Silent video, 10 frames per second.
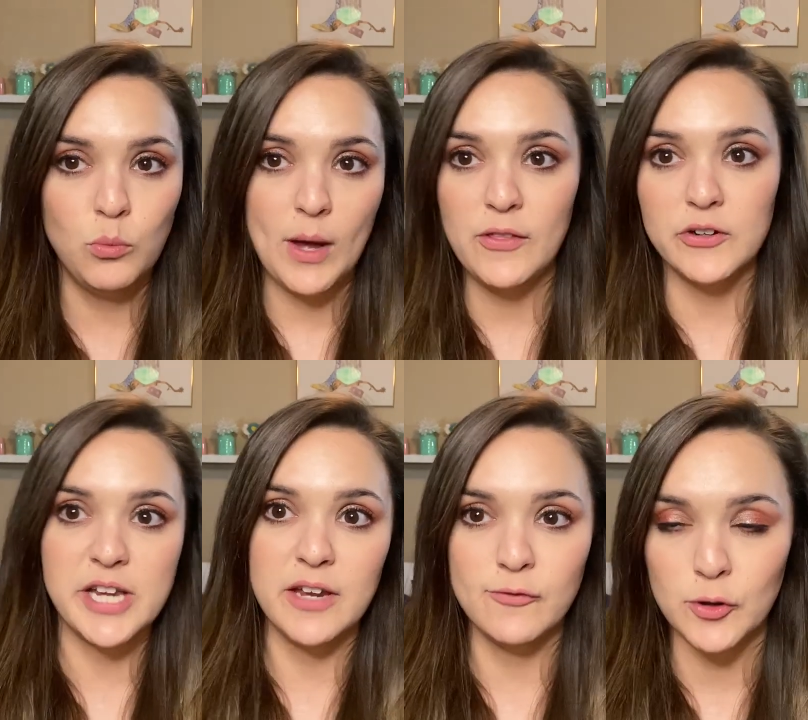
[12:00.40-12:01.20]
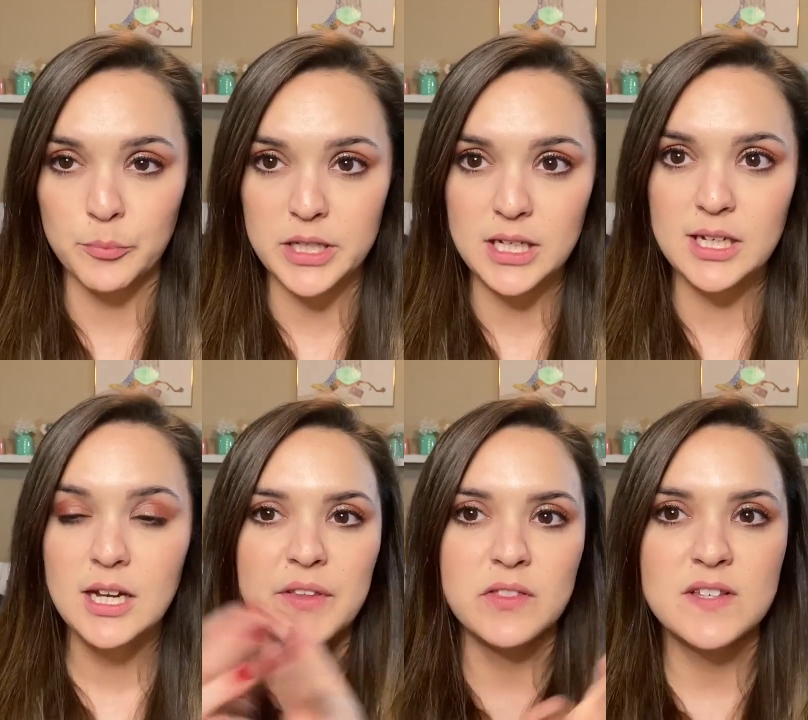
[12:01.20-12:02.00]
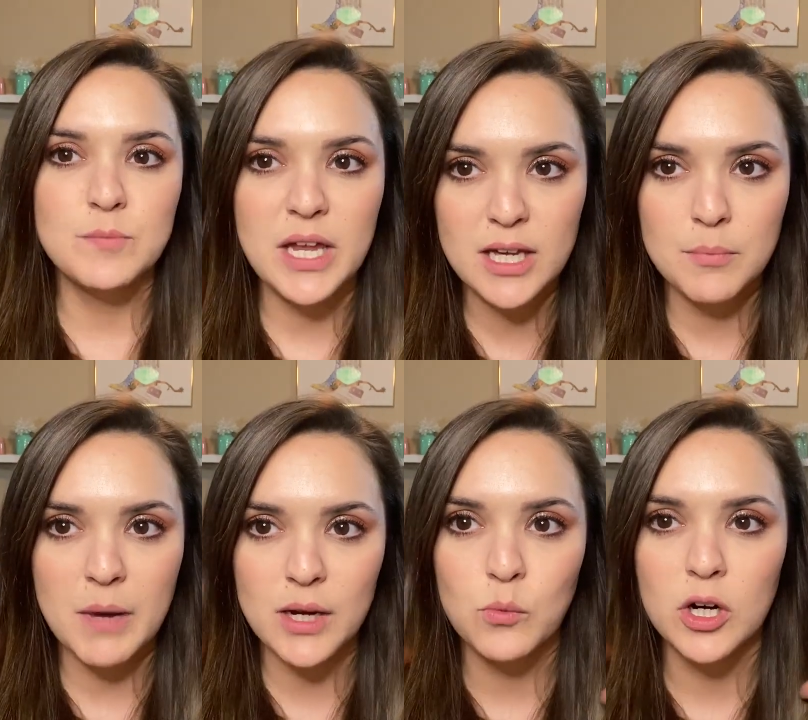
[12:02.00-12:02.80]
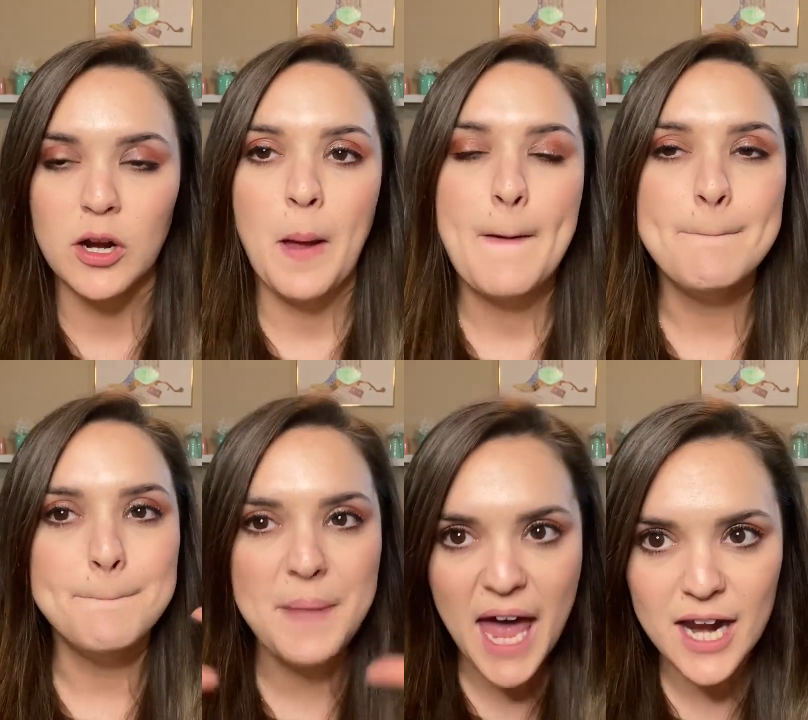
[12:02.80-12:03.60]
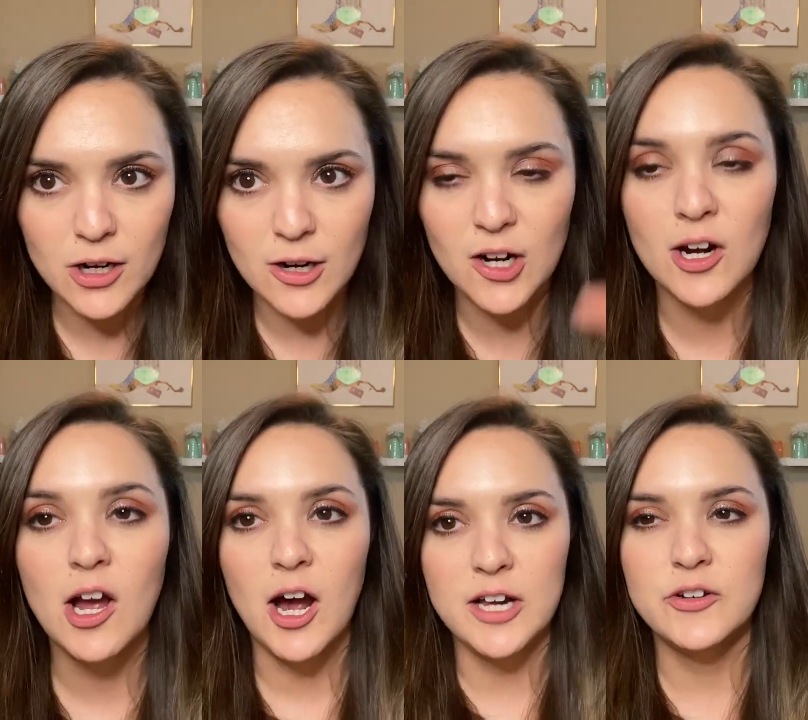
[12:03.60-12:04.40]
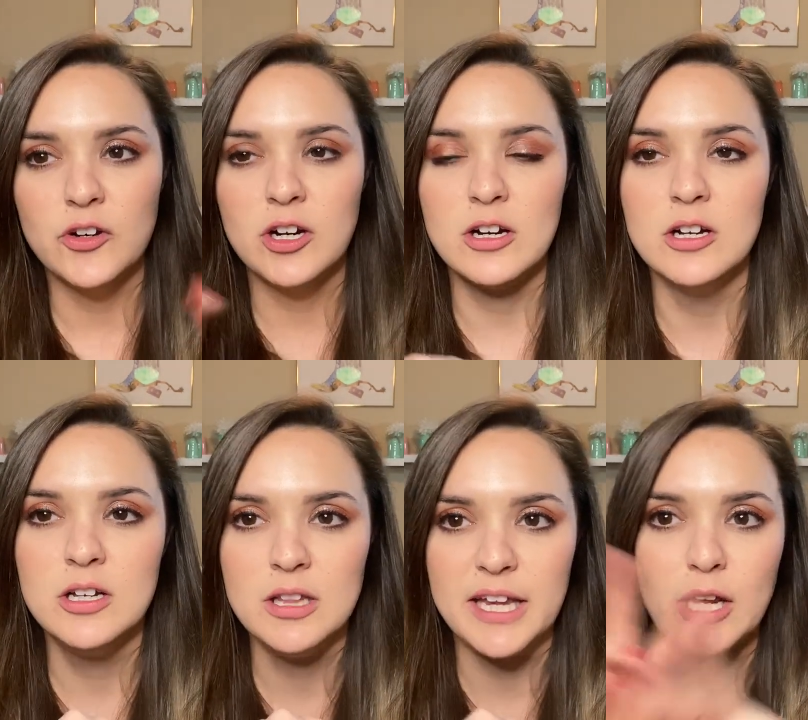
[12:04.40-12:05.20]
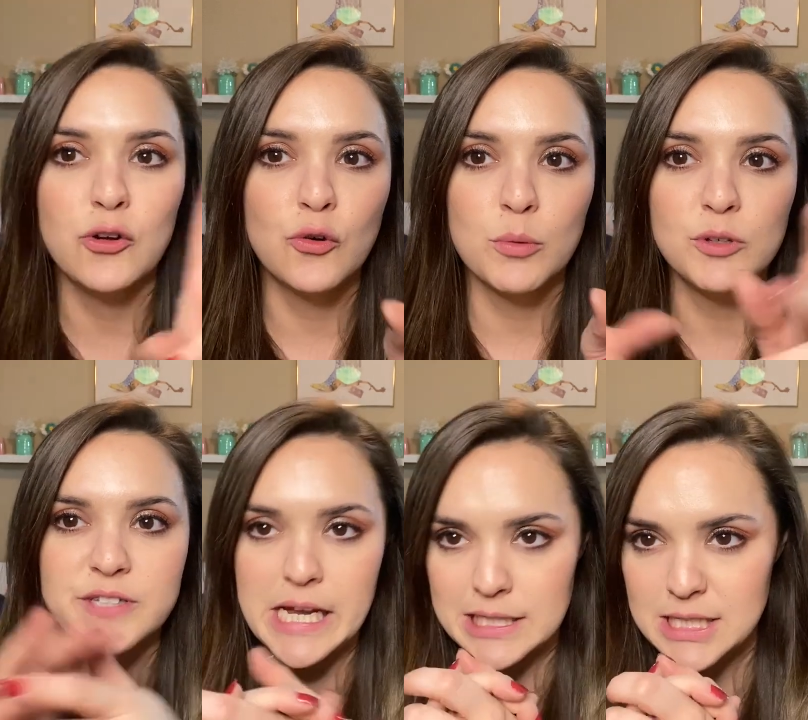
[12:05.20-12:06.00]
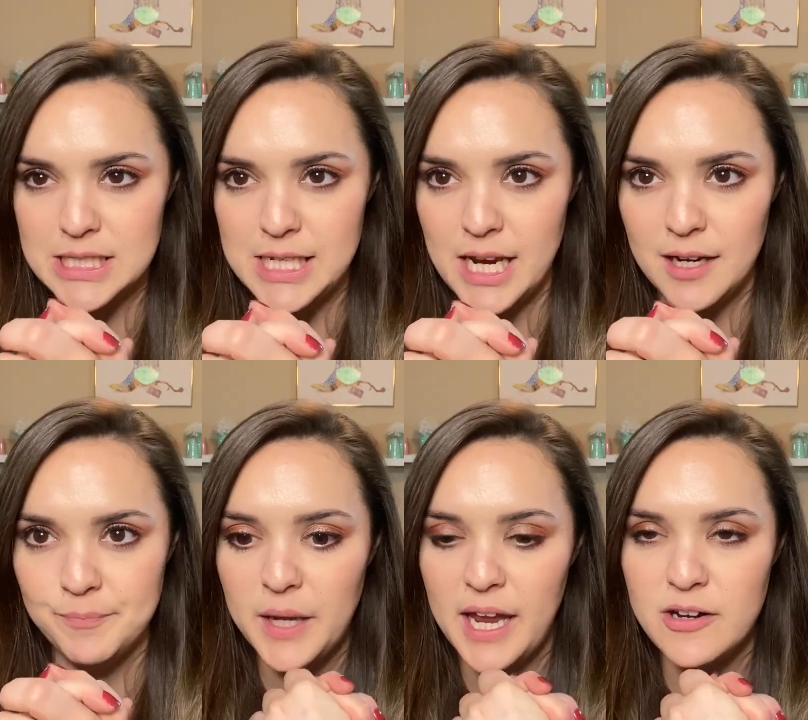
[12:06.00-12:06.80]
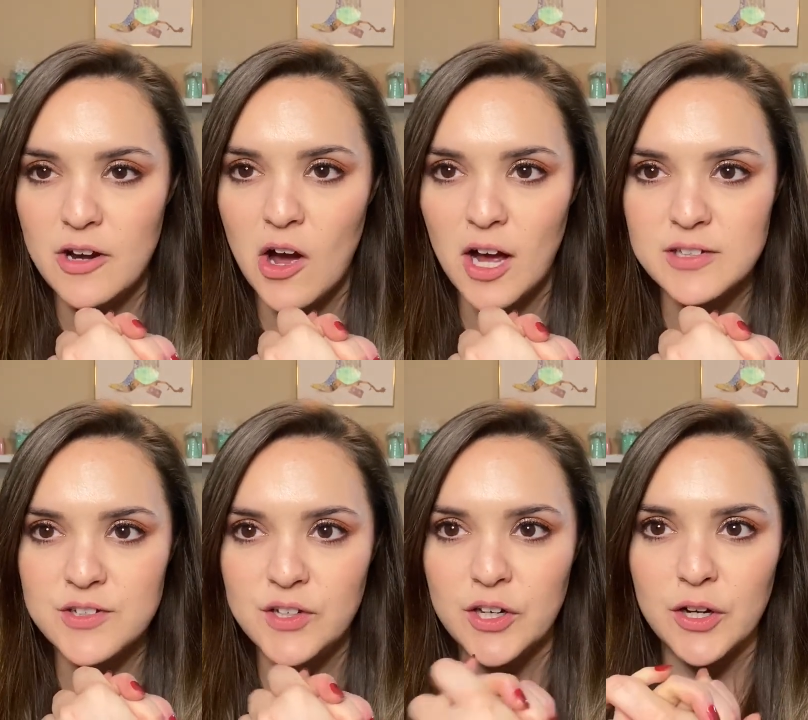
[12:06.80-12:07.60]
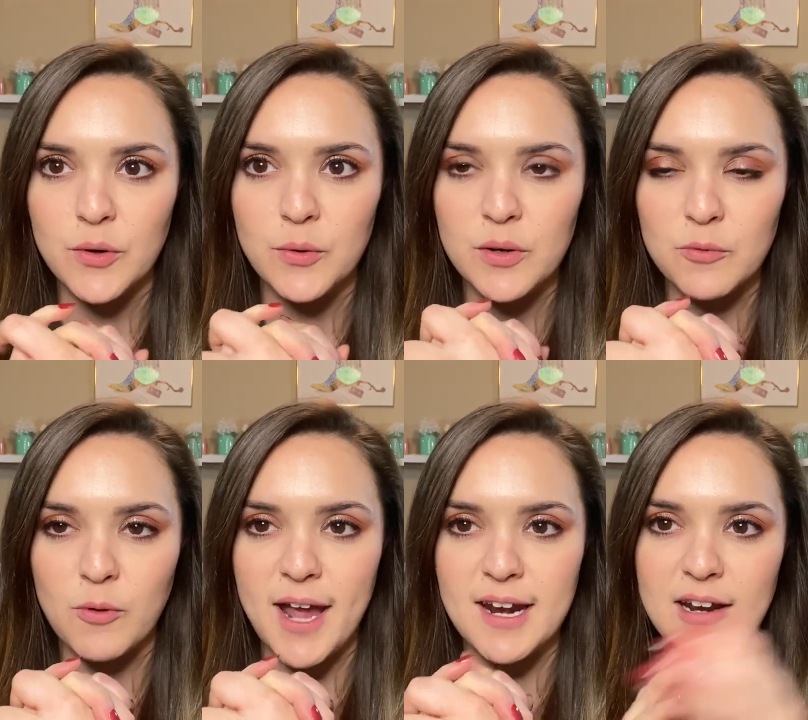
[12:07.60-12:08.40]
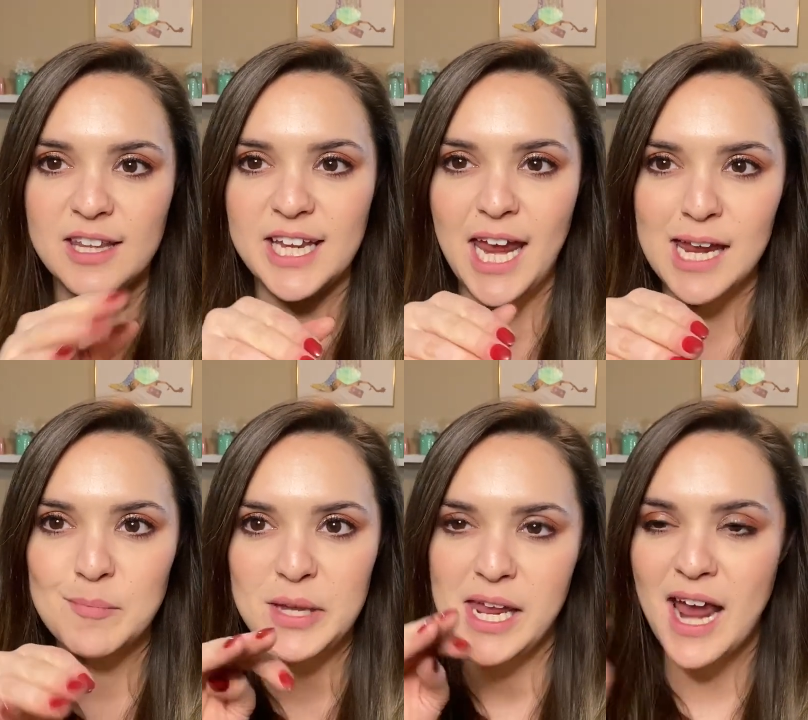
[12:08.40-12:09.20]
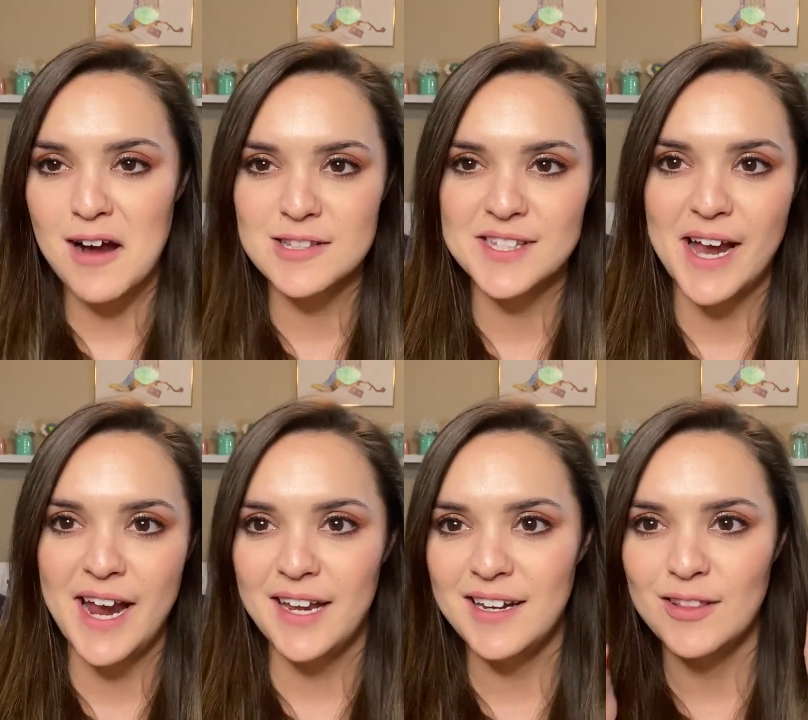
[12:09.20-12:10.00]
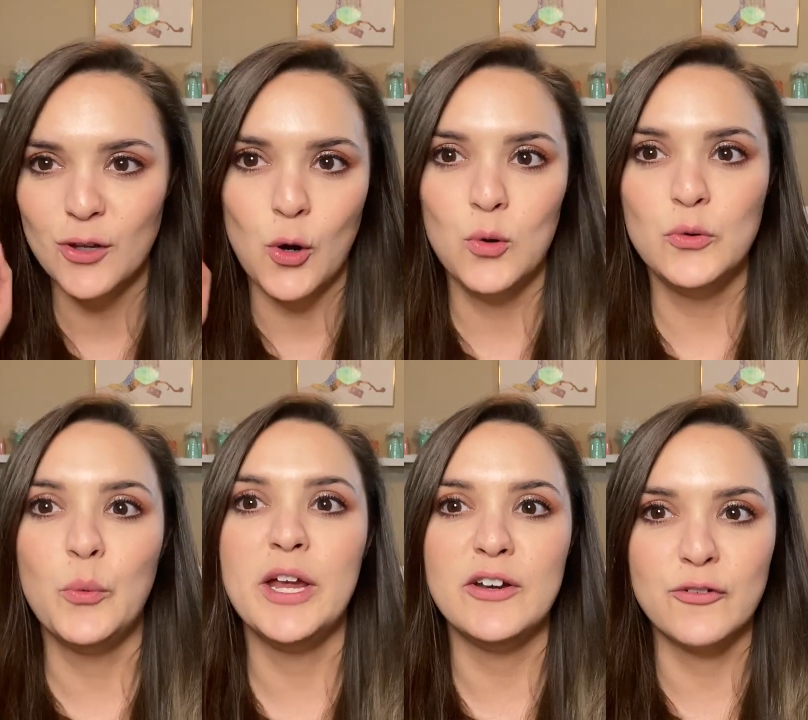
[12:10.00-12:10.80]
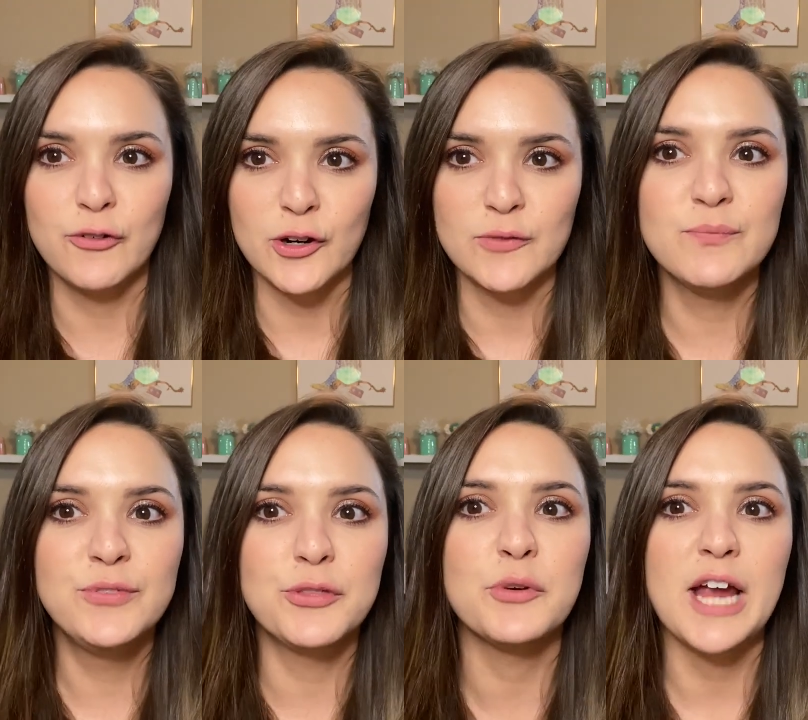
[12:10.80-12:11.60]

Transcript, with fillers: weather day for me, that this makeup might work better under like a normal Texas day and not, you know, right out of the gate being outside in the cold wind for three